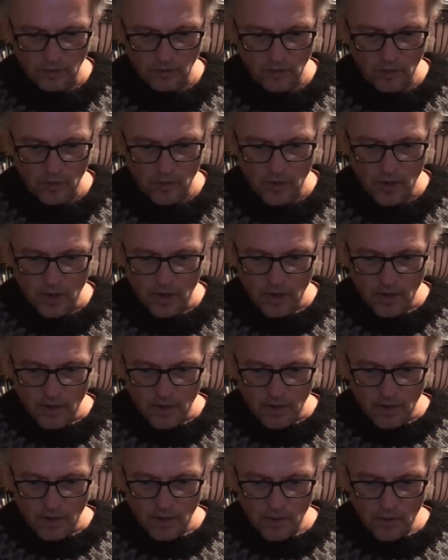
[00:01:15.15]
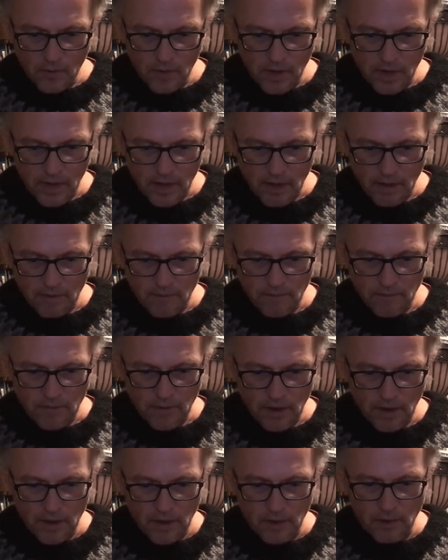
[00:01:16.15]
So here we have,
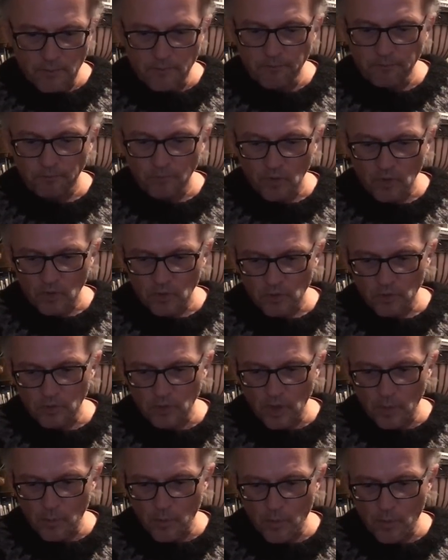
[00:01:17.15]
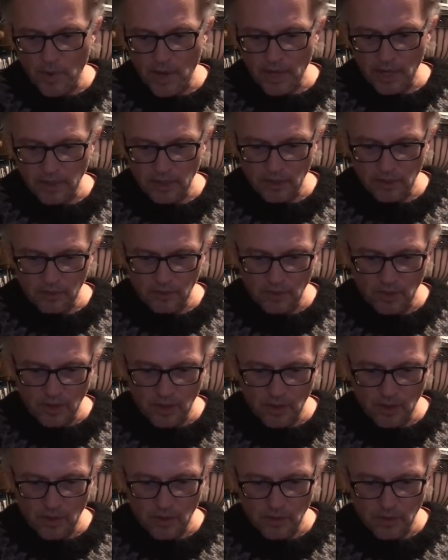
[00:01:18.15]
um, there's a couple magnets
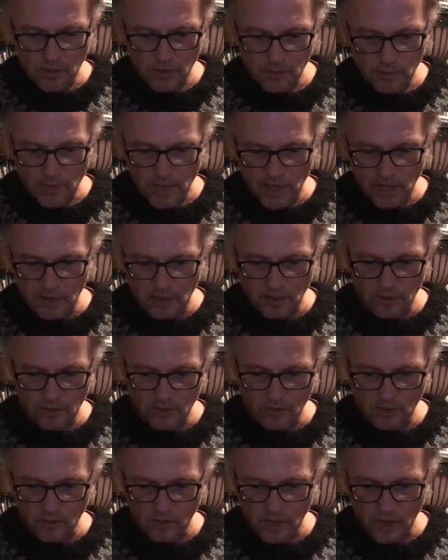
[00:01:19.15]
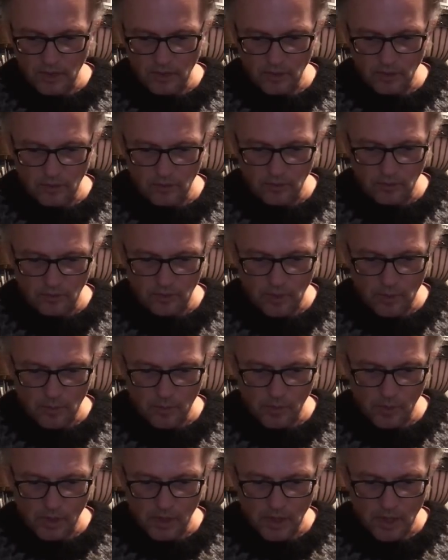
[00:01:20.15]
here, and there's magnets inside this
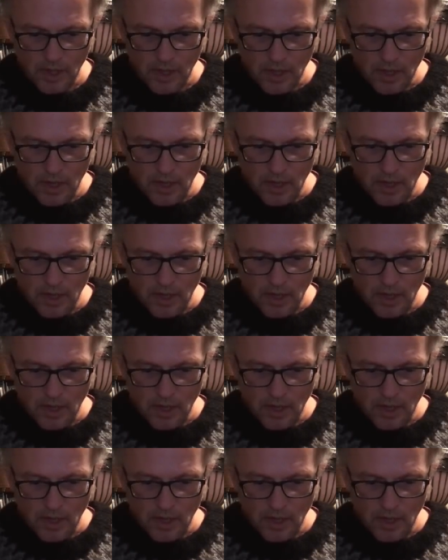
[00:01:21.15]
assembly,